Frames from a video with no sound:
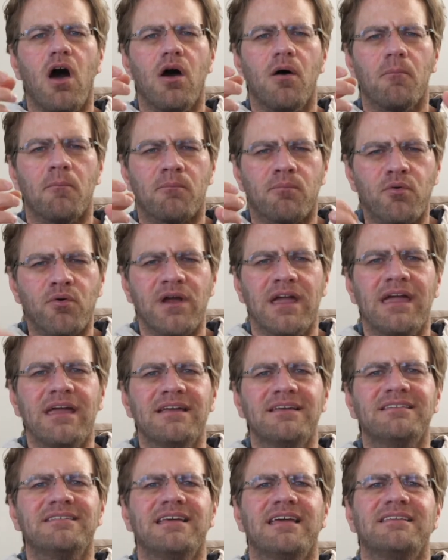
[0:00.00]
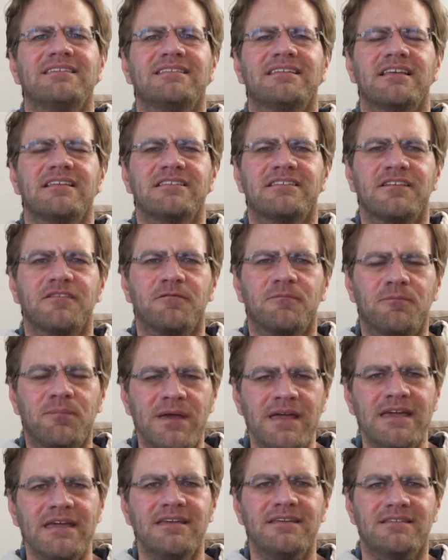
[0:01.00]
brings a sense of
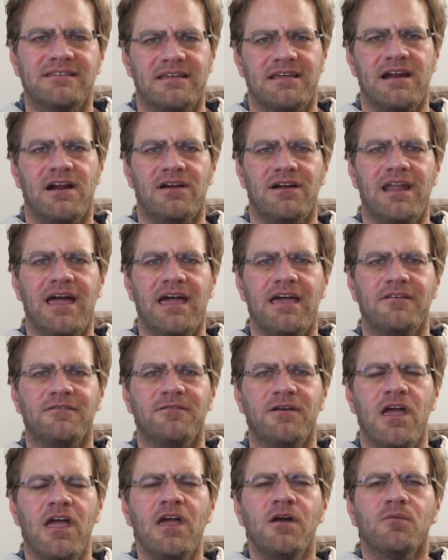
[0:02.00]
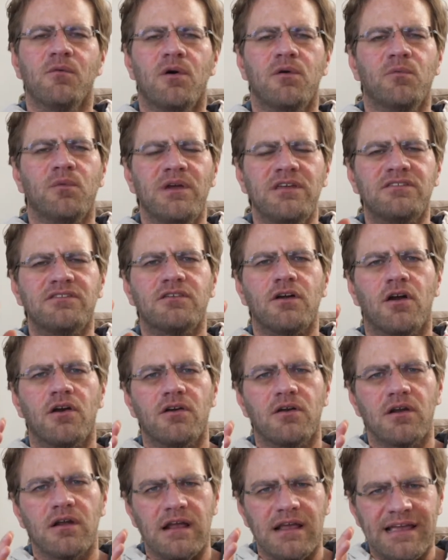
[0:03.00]
peace in our life. When we
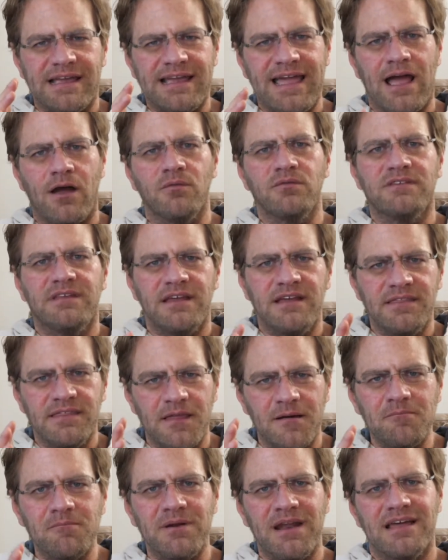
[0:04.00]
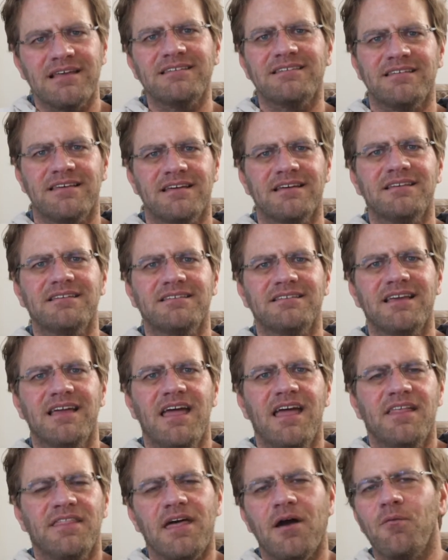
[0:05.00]
start counting the blessings
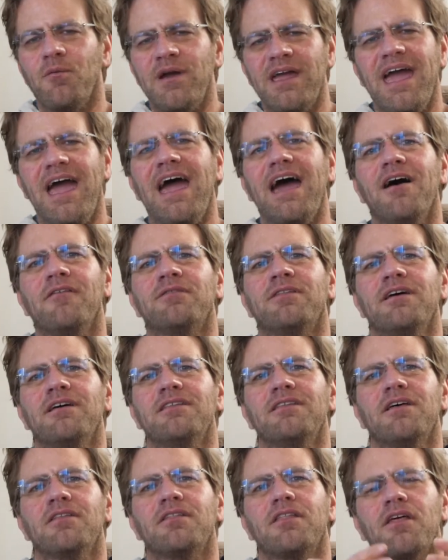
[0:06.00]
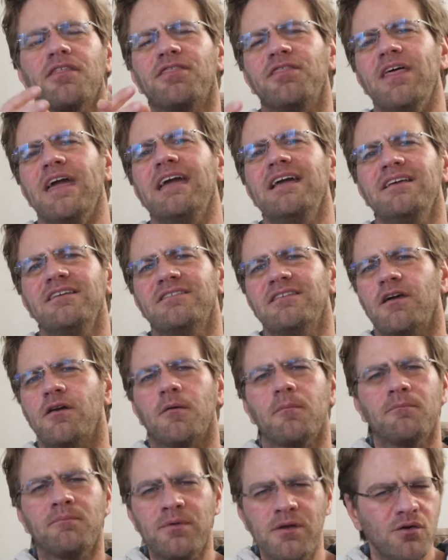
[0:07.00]
that we have, the things that
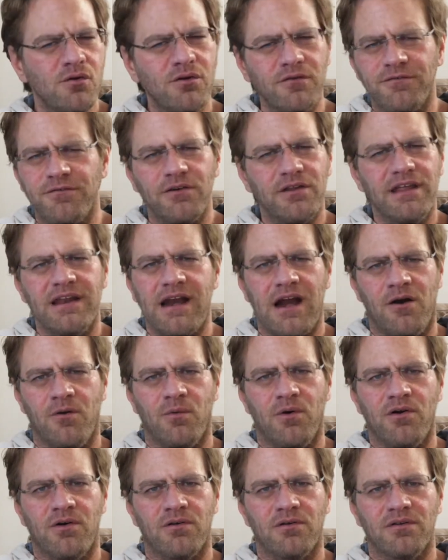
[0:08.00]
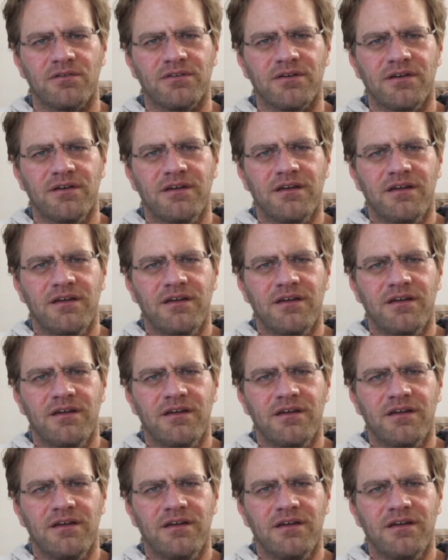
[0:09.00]
are beautiful in our world.